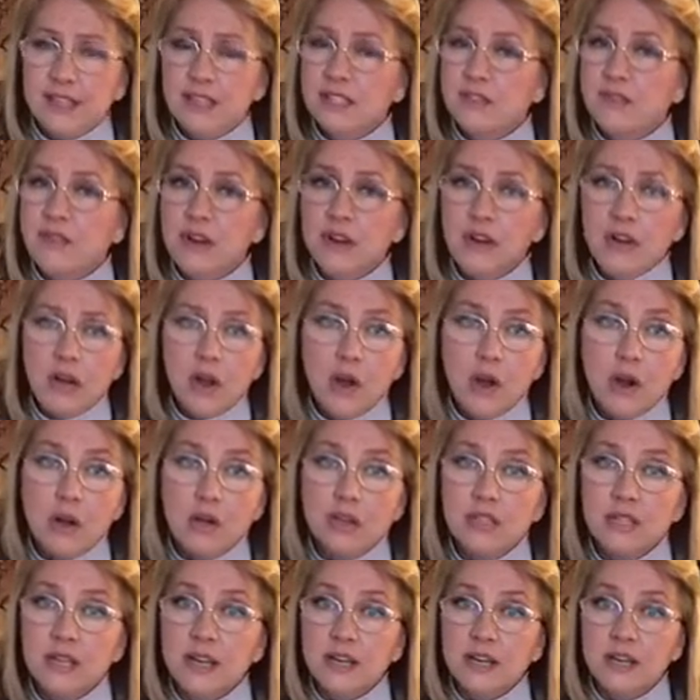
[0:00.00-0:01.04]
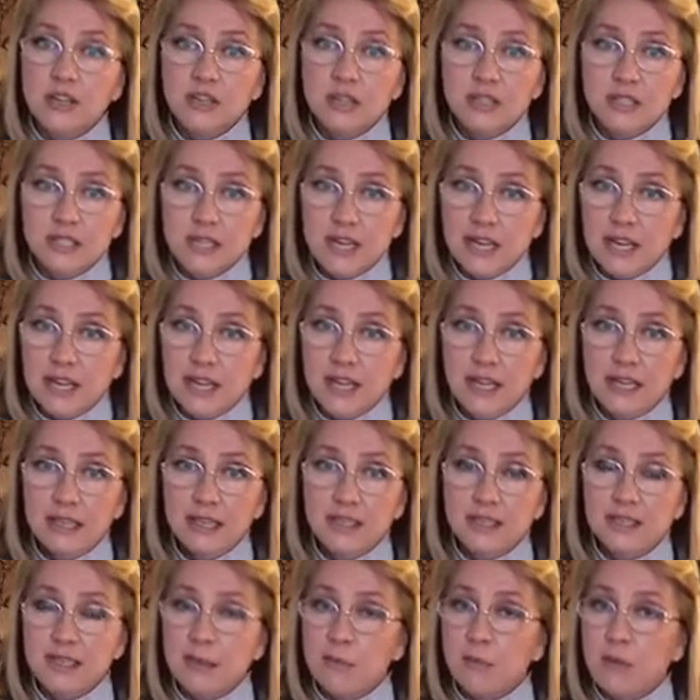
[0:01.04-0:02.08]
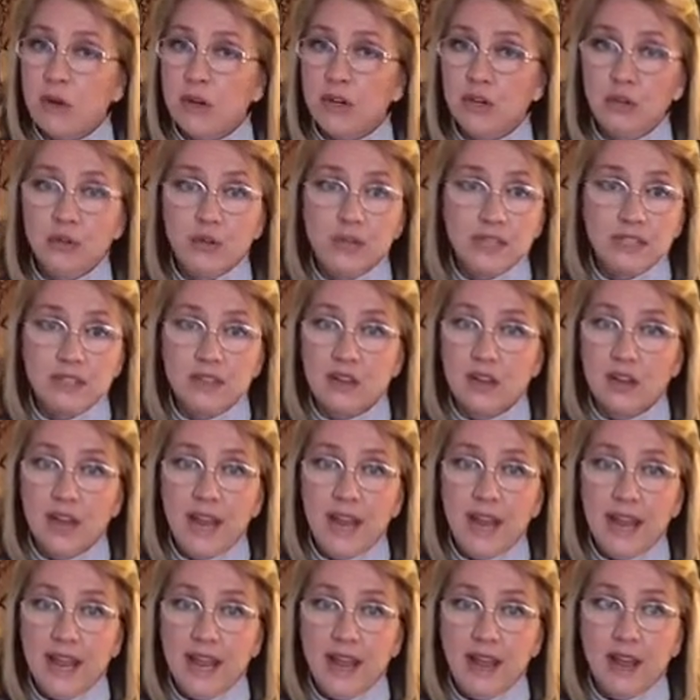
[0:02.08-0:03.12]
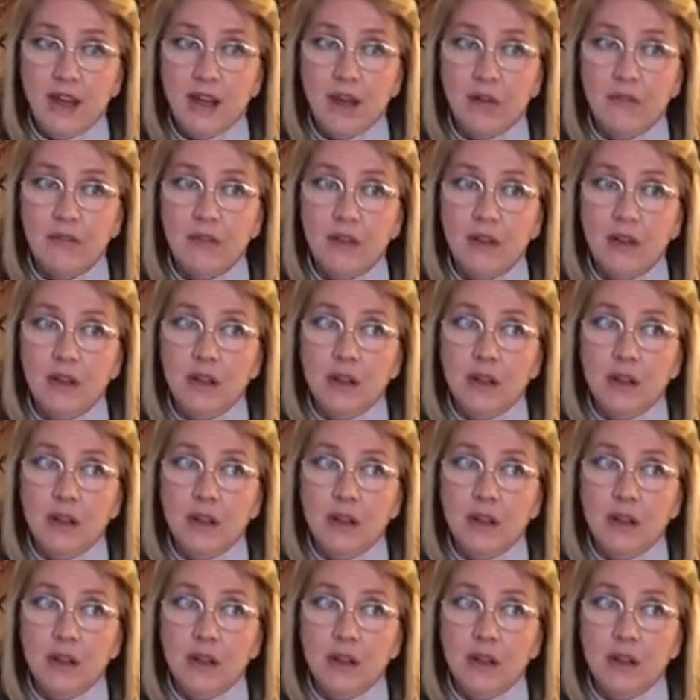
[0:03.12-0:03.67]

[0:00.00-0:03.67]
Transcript: It's very hard to understand someone who does not have